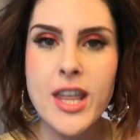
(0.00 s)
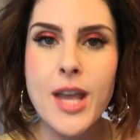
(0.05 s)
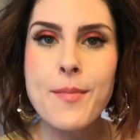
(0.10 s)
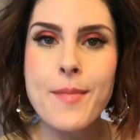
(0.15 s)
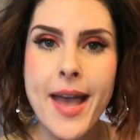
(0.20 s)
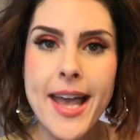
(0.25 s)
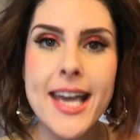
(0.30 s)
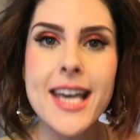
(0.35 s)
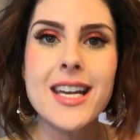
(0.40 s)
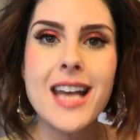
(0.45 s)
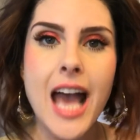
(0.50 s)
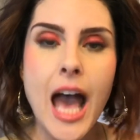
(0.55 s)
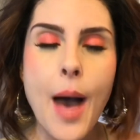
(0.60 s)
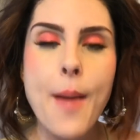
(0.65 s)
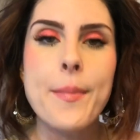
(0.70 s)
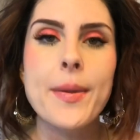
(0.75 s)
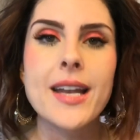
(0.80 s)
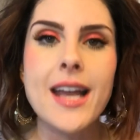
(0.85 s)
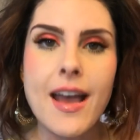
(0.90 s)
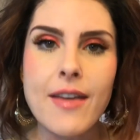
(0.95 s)
They make it
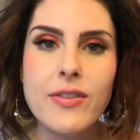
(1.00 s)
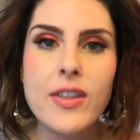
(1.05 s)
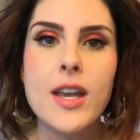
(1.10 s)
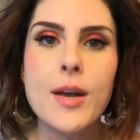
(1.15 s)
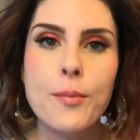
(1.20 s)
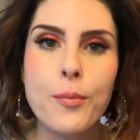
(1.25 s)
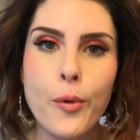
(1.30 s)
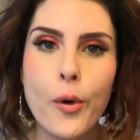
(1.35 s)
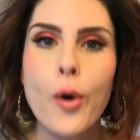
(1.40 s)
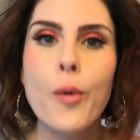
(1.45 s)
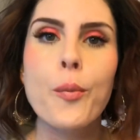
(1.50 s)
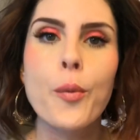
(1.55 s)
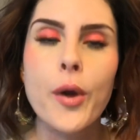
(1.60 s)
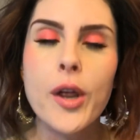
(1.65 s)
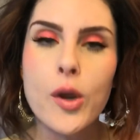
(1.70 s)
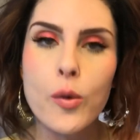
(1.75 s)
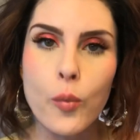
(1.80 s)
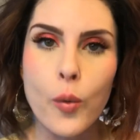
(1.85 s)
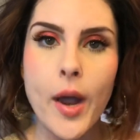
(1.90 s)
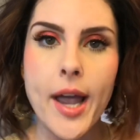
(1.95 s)
happen at the
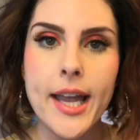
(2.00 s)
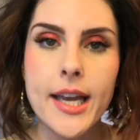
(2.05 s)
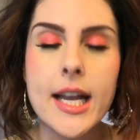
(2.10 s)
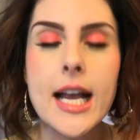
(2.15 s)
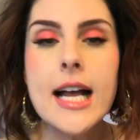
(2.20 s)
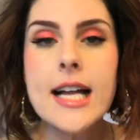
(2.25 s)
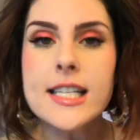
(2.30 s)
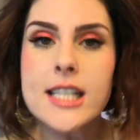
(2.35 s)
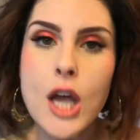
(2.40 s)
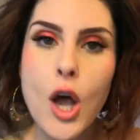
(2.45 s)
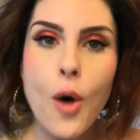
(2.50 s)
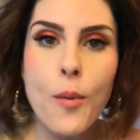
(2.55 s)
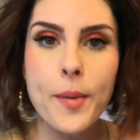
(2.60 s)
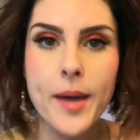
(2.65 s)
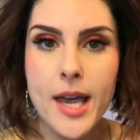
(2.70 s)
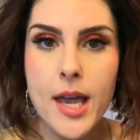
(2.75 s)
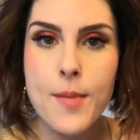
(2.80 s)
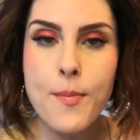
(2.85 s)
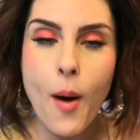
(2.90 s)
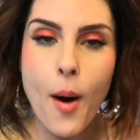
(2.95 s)
appropriate rate to
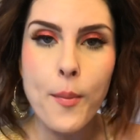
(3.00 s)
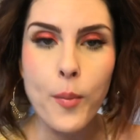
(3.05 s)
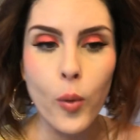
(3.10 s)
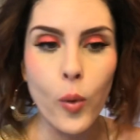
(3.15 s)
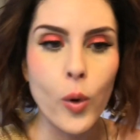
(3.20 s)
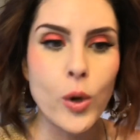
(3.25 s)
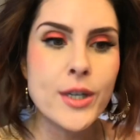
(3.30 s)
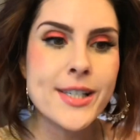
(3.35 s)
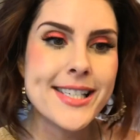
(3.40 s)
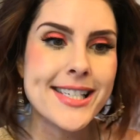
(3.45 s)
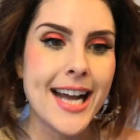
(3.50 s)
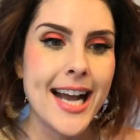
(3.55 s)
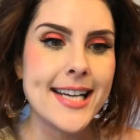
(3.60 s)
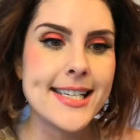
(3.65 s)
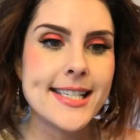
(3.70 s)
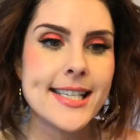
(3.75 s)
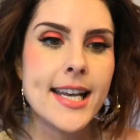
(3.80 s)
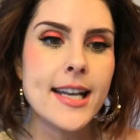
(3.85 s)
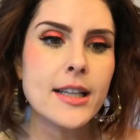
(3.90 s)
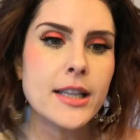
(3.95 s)
help keep our pores
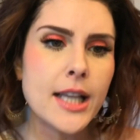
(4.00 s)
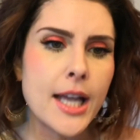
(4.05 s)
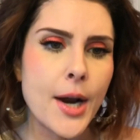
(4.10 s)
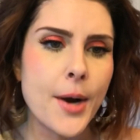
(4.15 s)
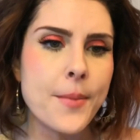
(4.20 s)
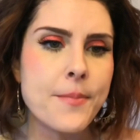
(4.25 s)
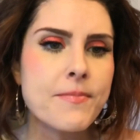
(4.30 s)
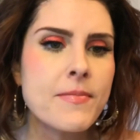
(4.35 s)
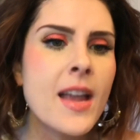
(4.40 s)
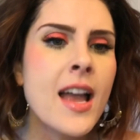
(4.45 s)
nice and clear.